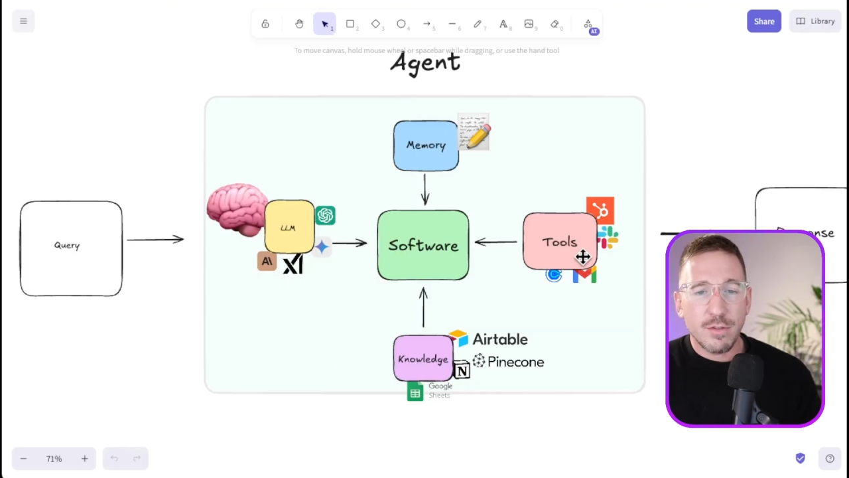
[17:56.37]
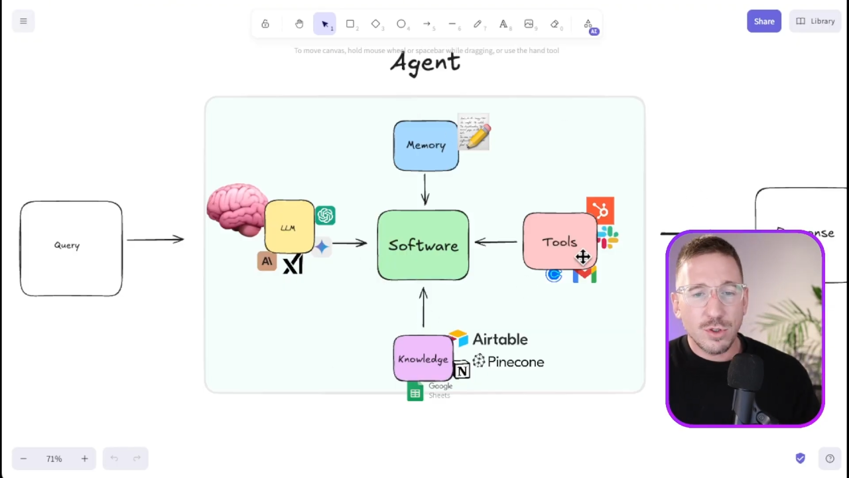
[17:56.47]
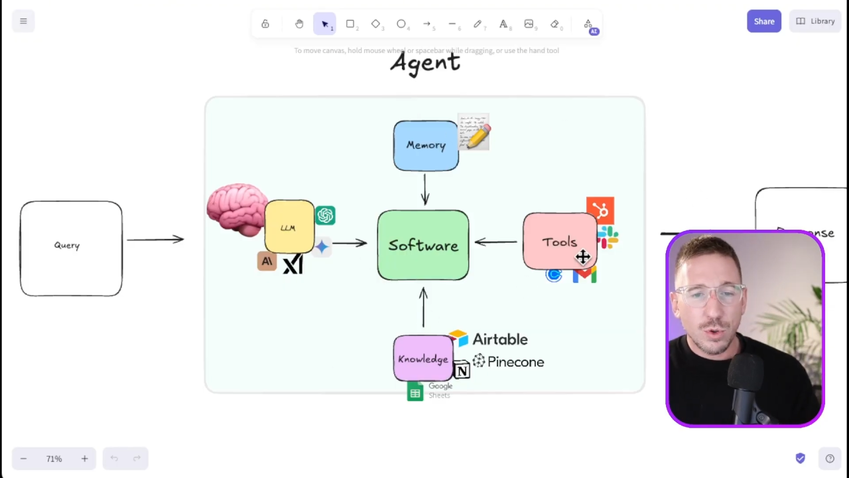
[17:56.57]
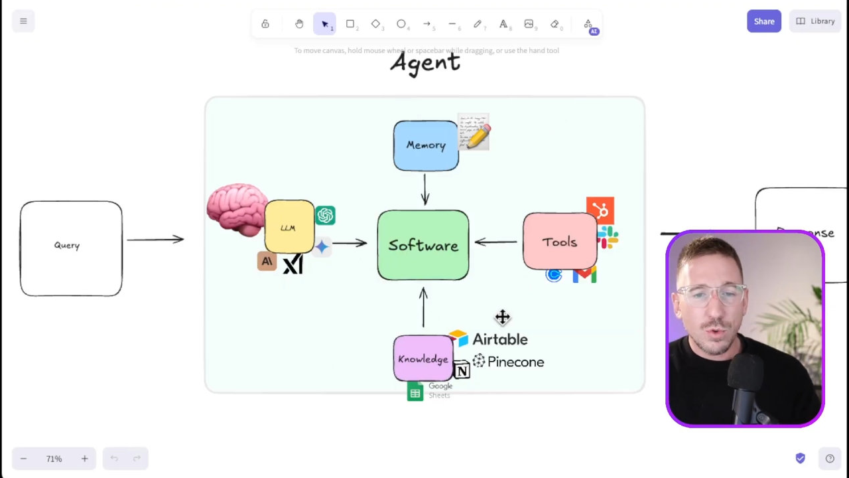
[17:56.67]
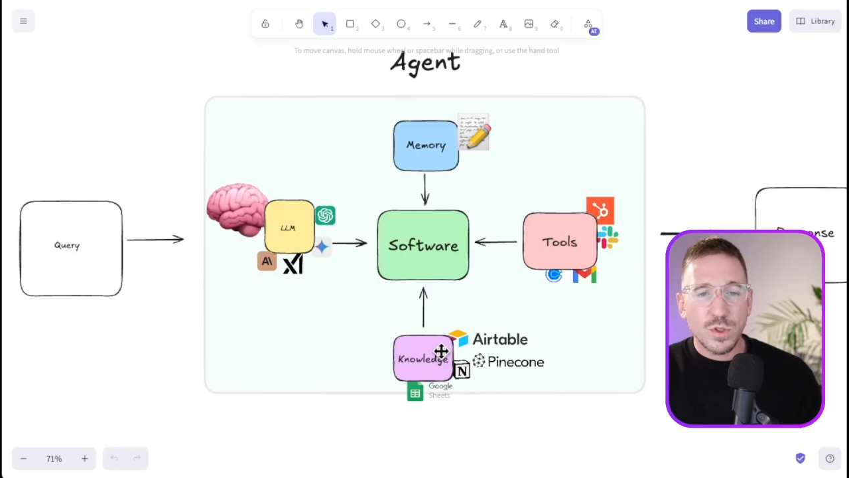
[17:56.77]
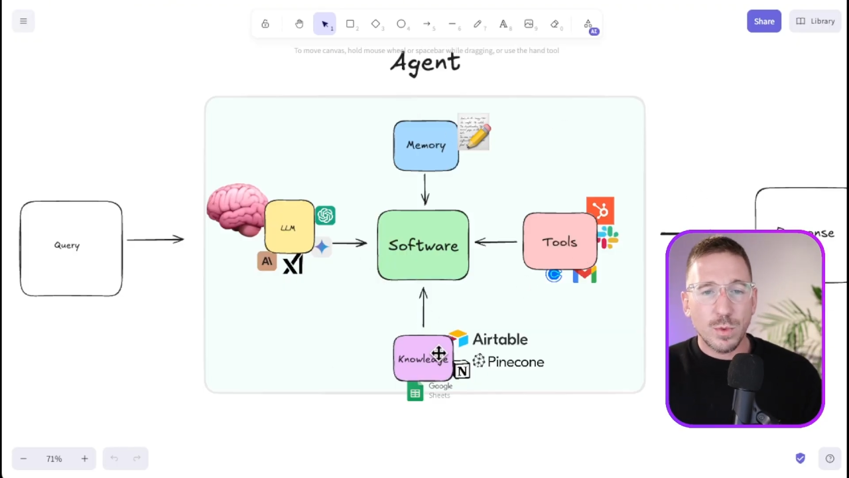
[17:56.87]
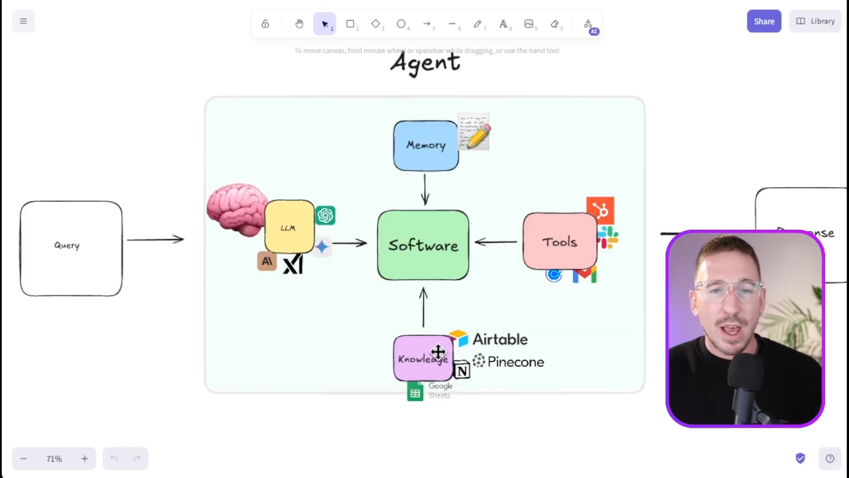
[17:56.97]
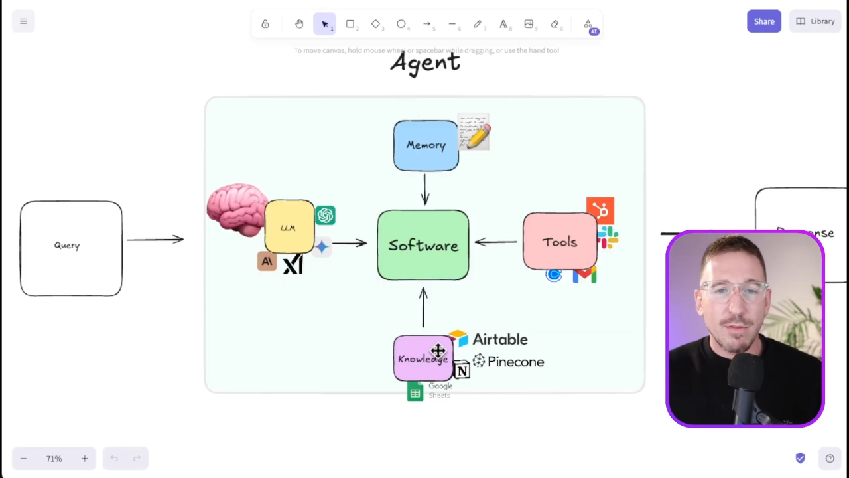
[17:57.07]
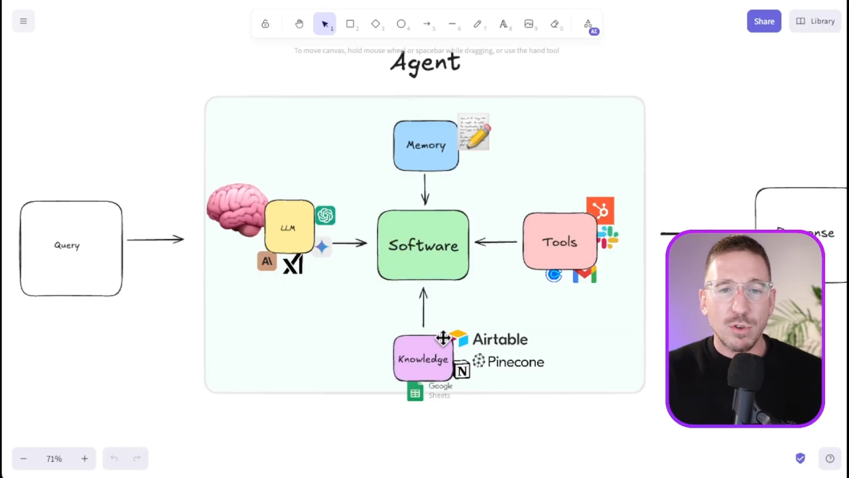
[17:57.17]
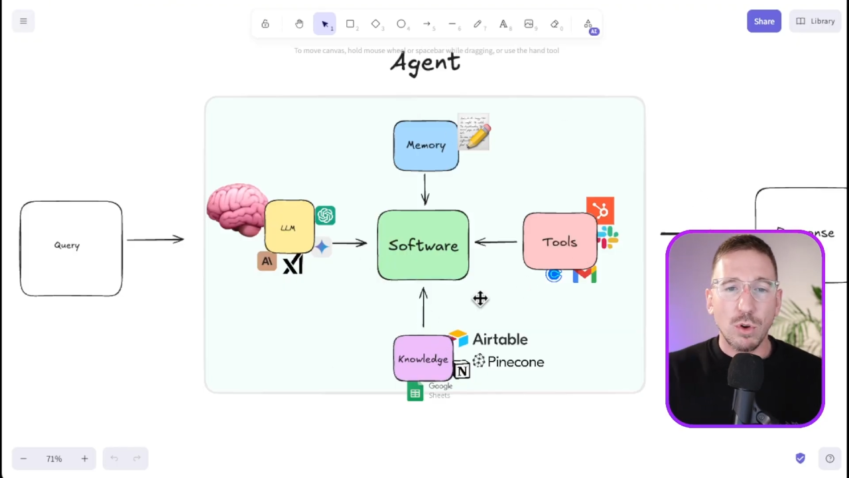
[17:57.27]
tools, we
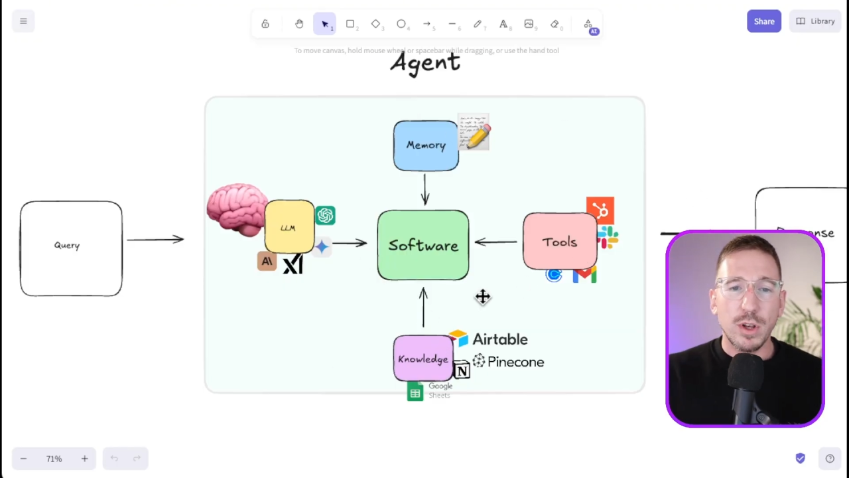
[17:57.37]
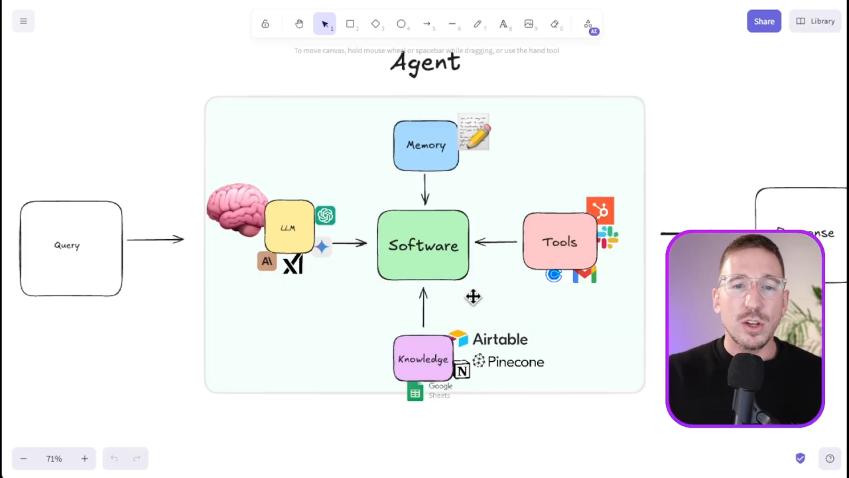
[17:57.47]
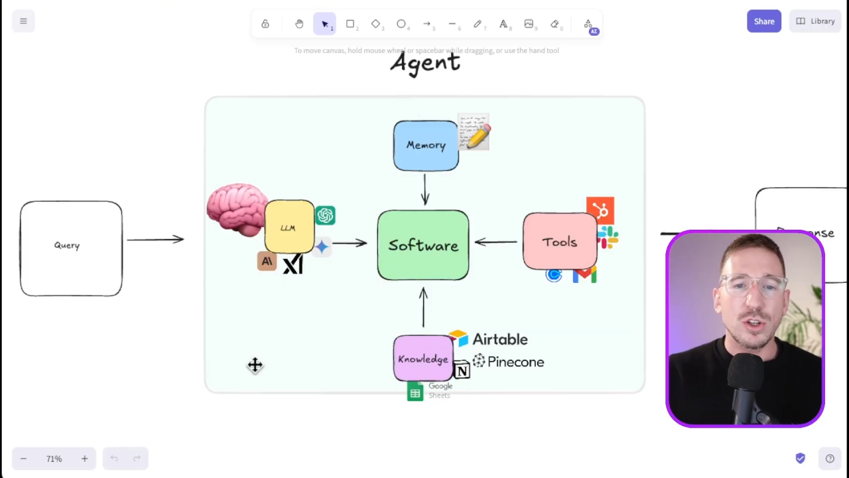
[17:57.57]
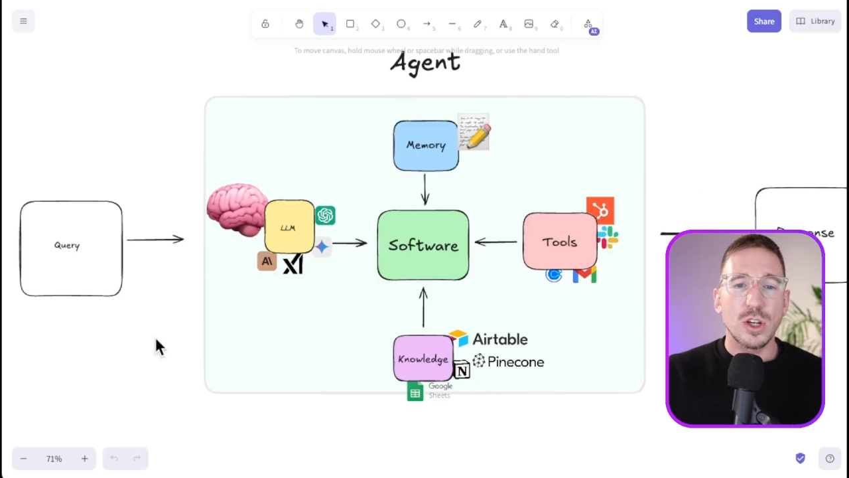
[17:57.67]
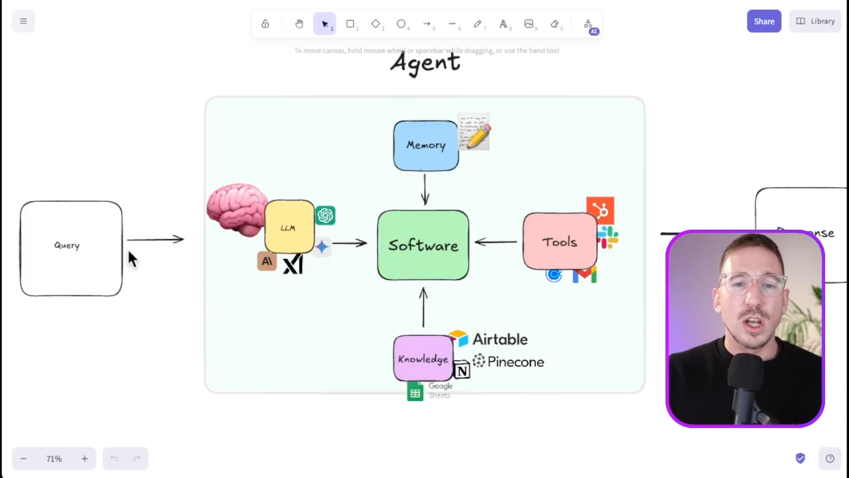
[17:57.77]
have knowledge,